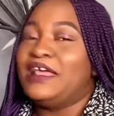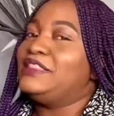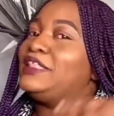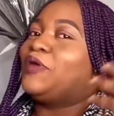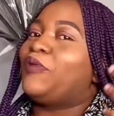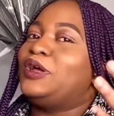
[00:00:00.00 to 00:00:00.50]

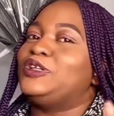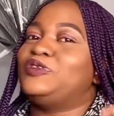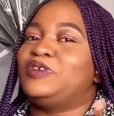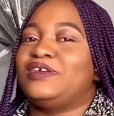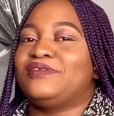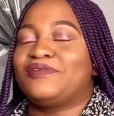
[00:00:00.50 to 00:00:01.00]
they're going to
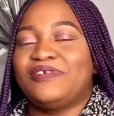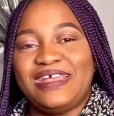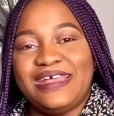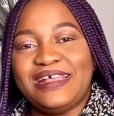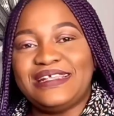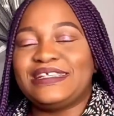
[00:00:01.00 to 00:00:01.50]

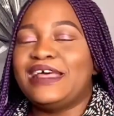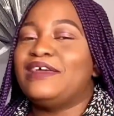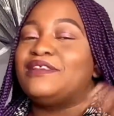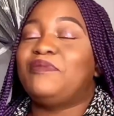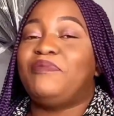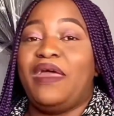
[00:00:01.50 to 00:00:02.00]
increase
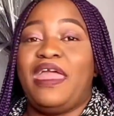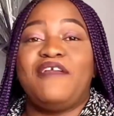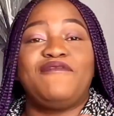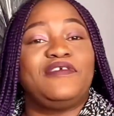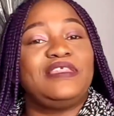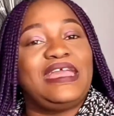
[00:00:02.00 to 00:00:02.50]
the pay
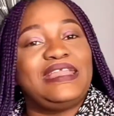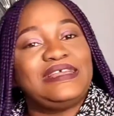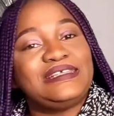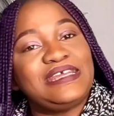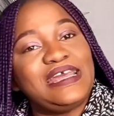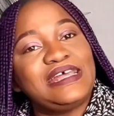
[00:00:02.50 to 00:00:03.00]
for the
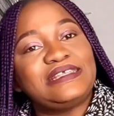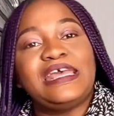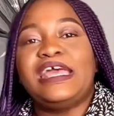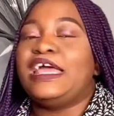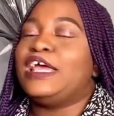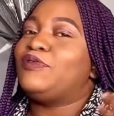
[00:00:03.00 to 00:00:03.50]
NHS
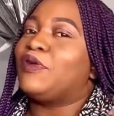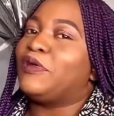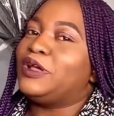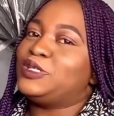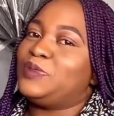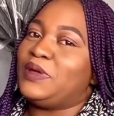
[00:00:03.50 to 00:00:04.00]
and we're going
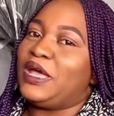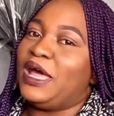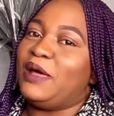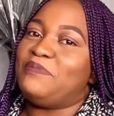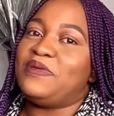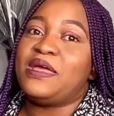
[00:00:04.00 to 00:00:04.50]
to be
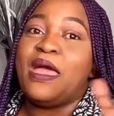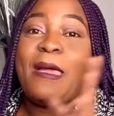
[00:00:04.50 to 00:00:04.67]
happy.